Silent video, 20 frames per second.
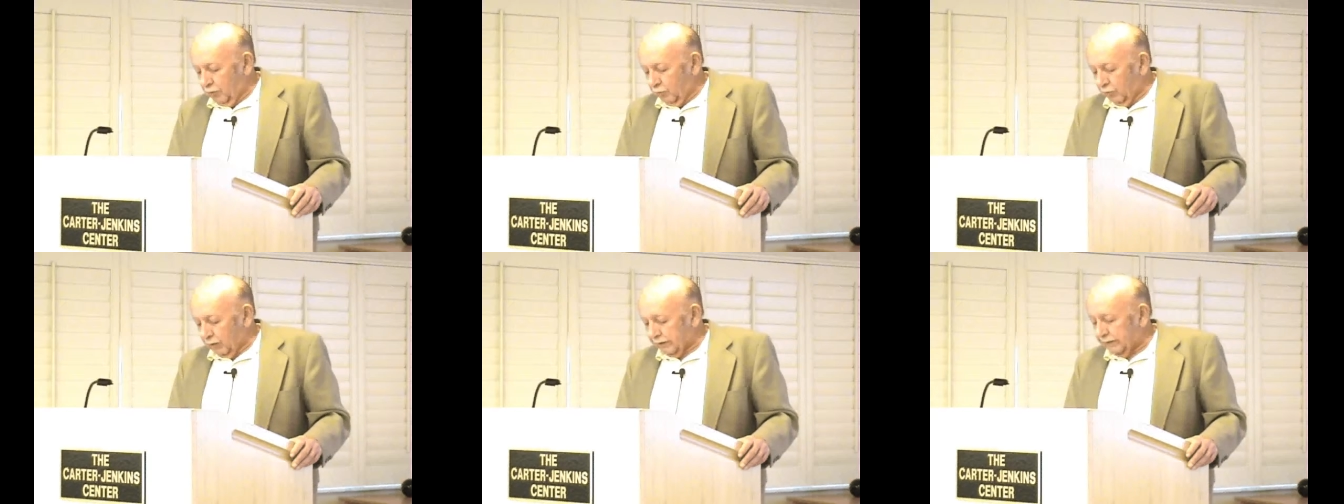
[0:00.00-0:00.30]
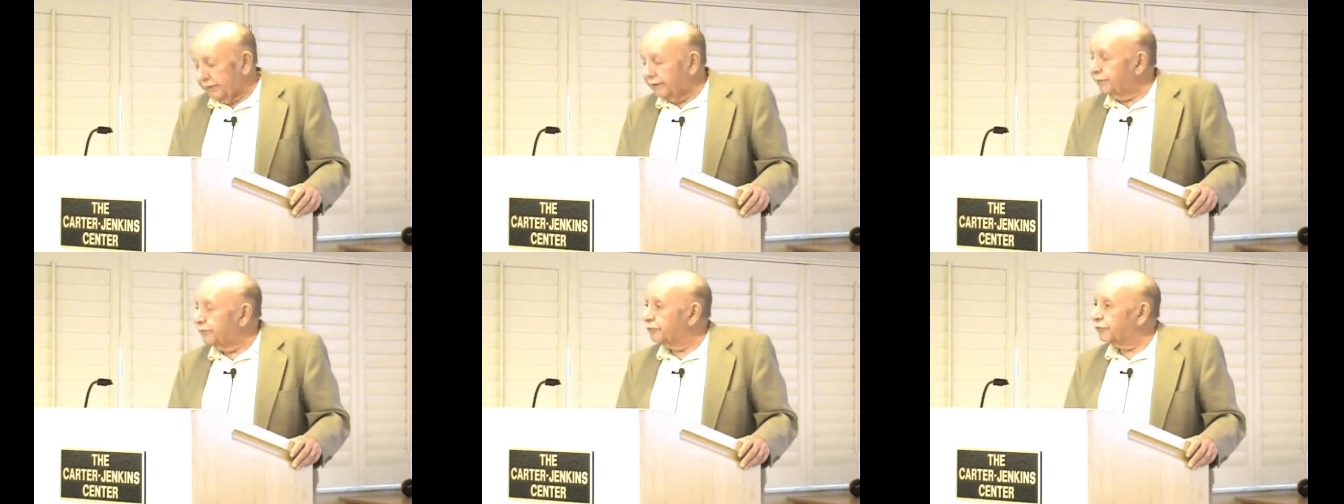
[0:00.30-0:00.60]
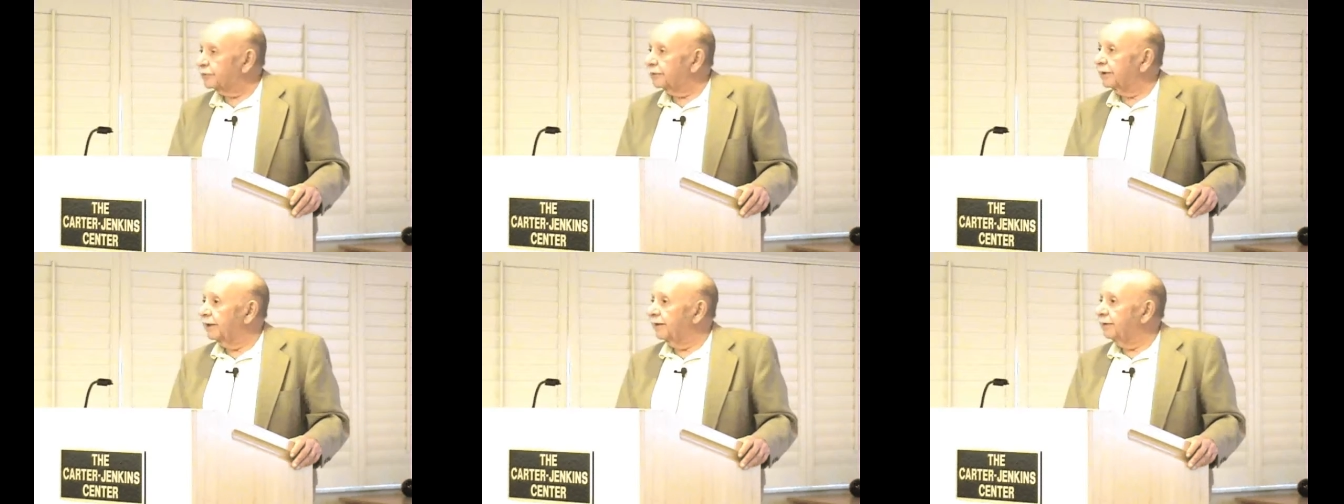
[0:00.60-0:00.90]
what
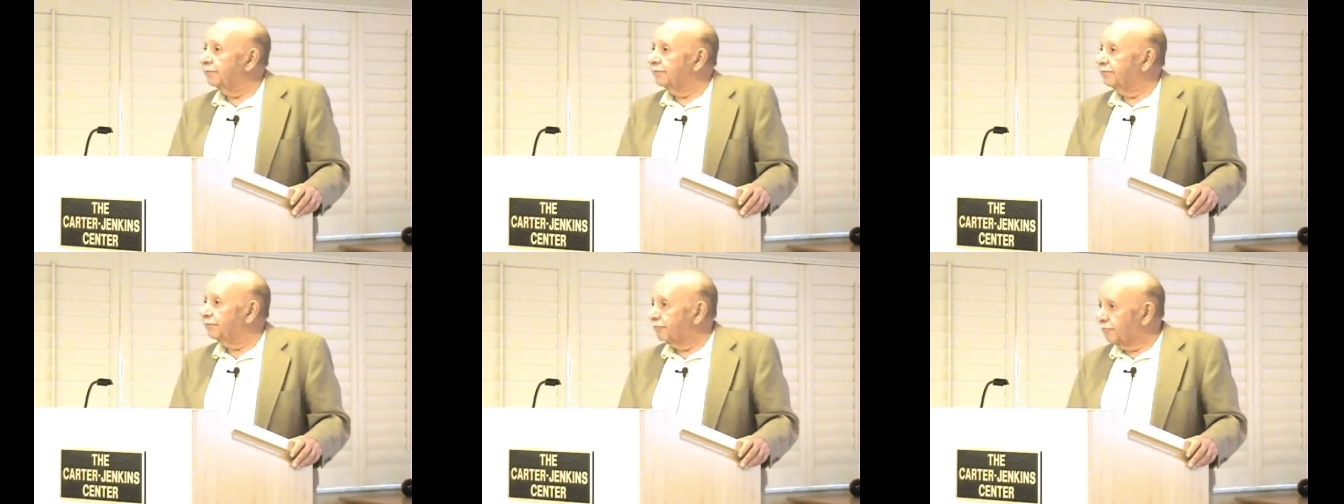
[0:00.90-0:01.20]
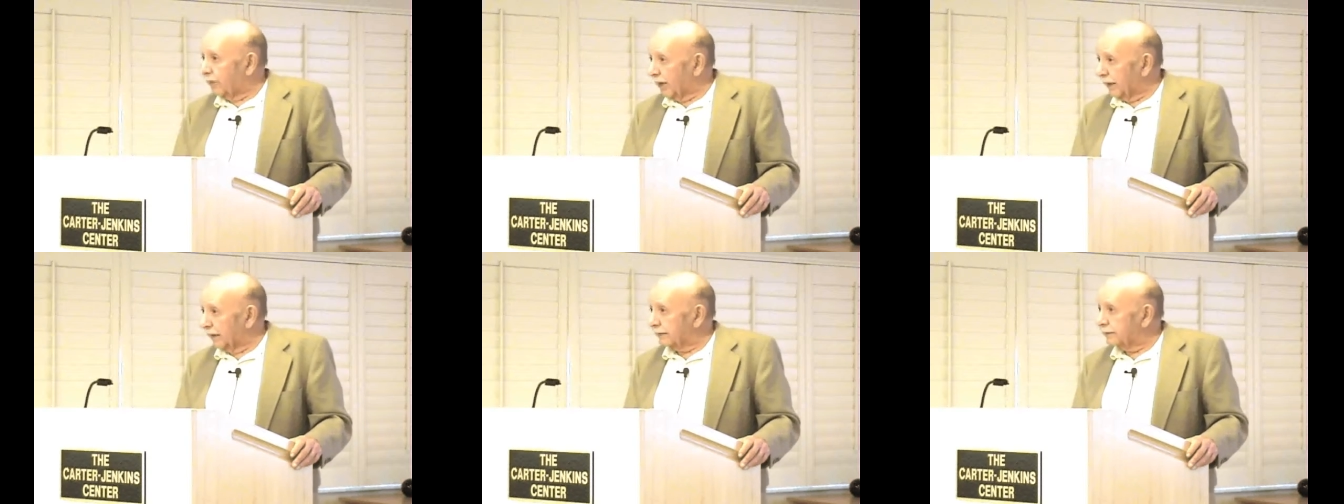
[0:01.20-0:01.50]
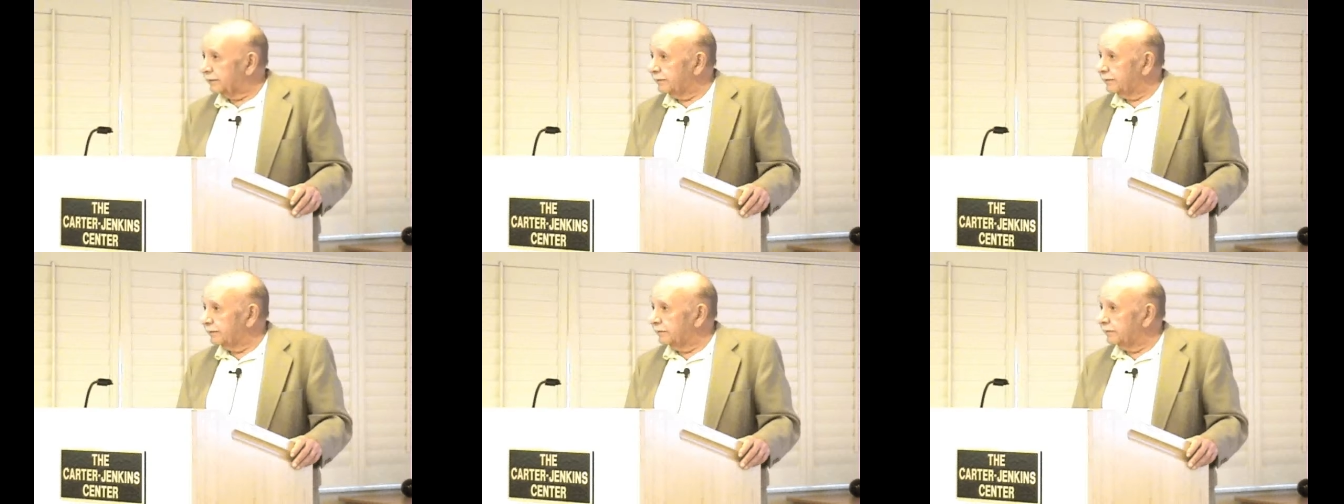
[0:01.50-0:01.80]
is in
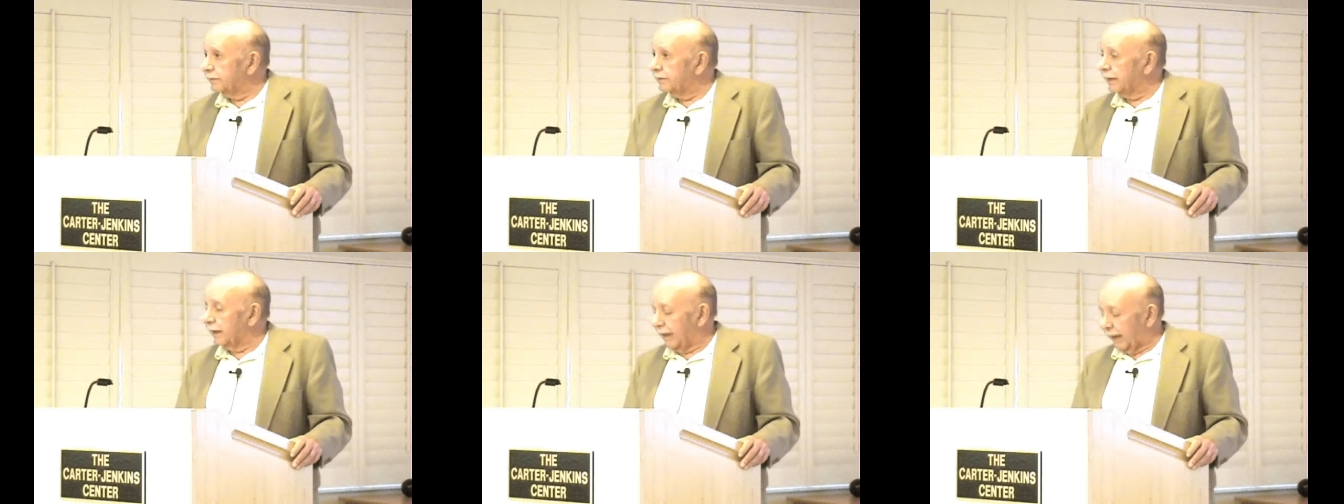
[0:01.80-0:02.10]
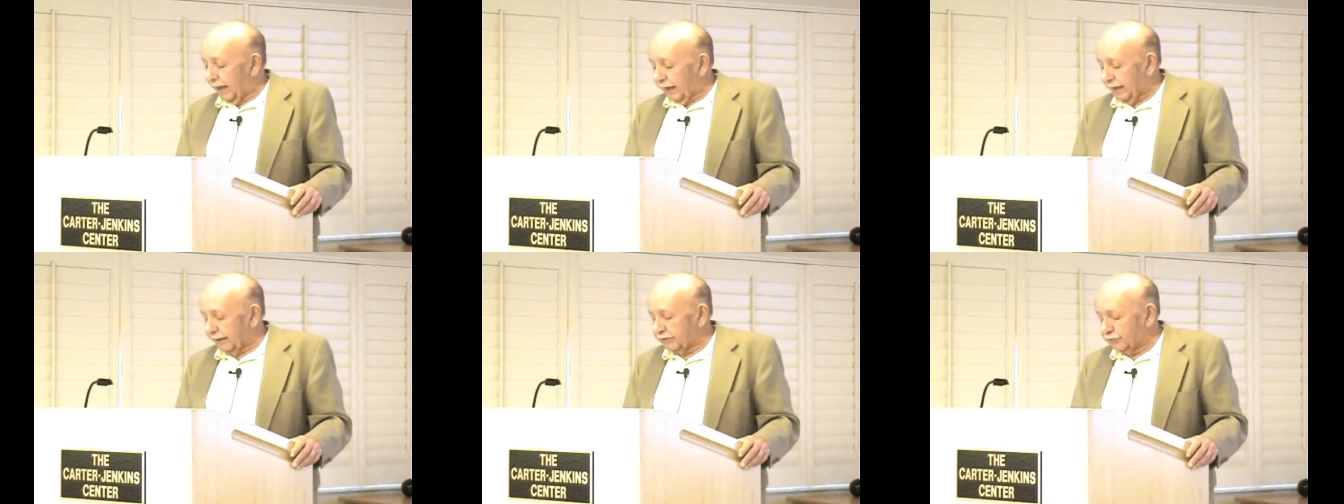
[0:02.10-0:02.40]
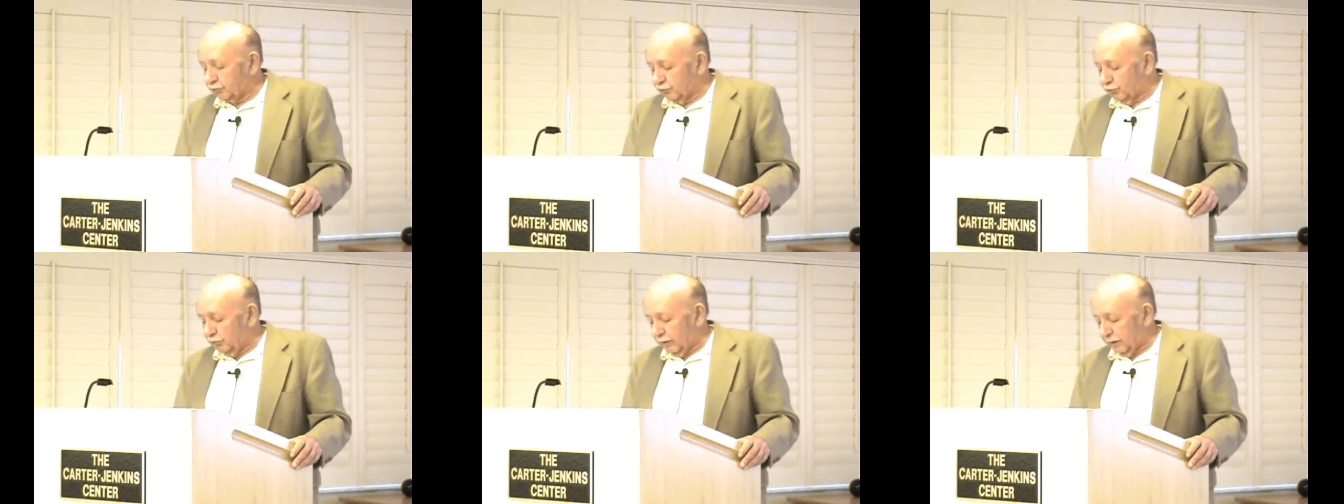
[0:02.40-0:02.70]
fact the
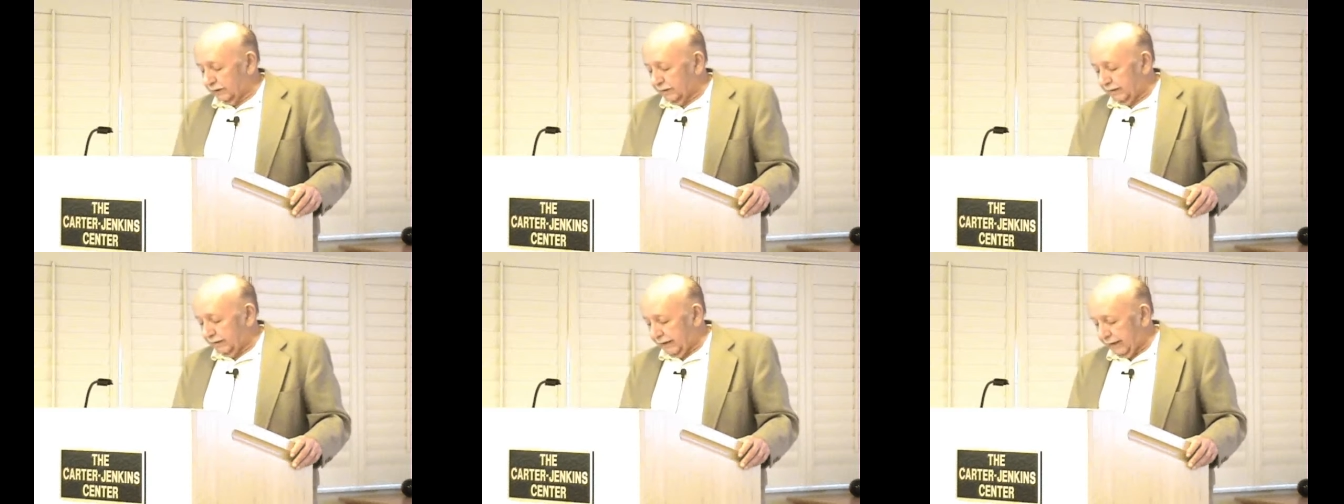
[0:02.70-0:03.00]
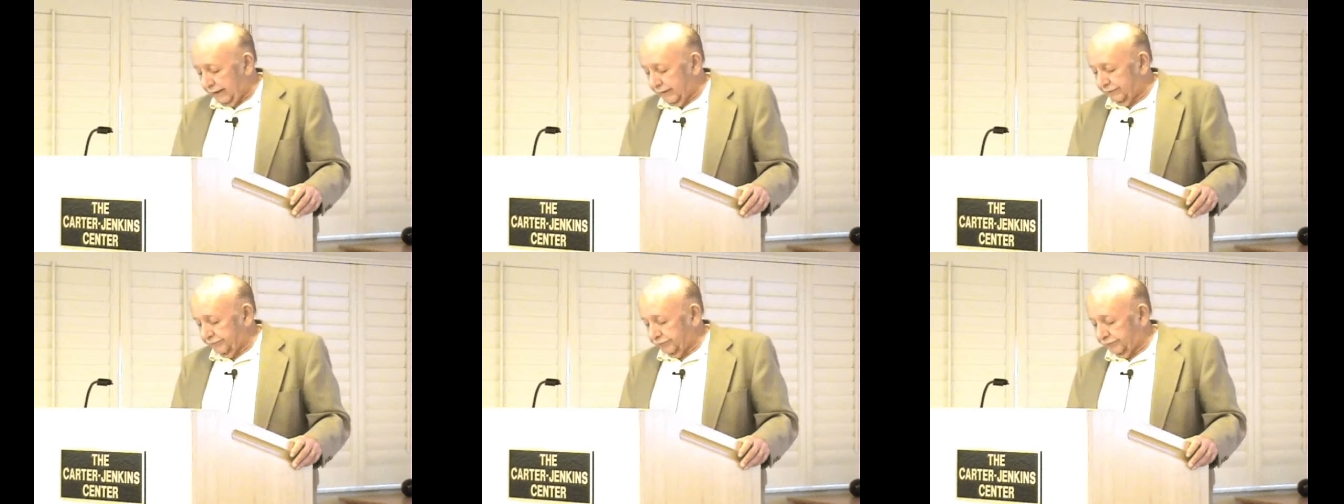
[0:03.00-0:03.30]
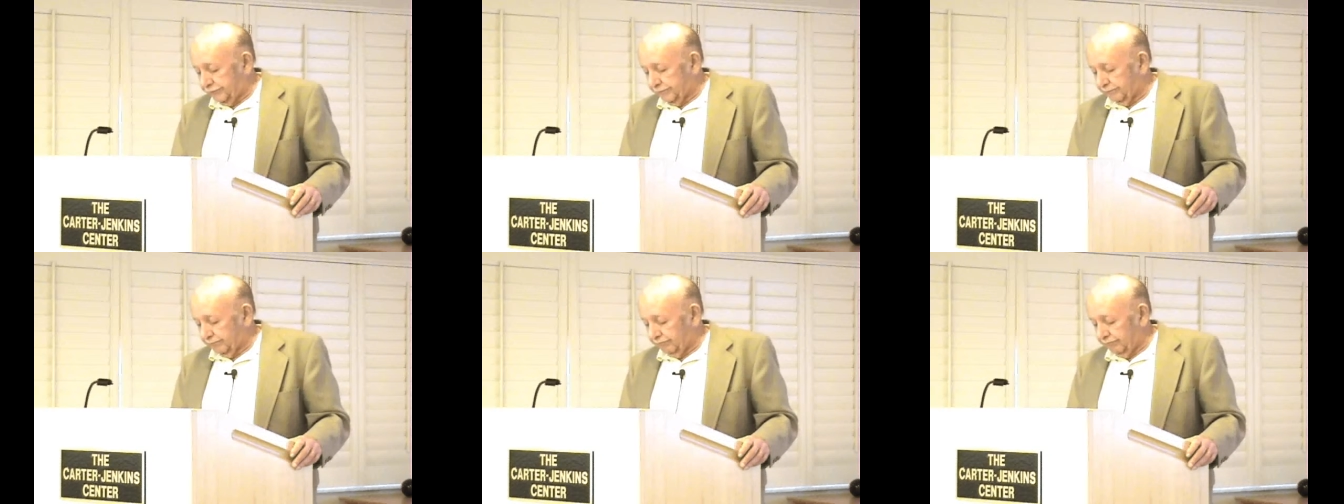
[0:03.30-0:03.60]
actual case.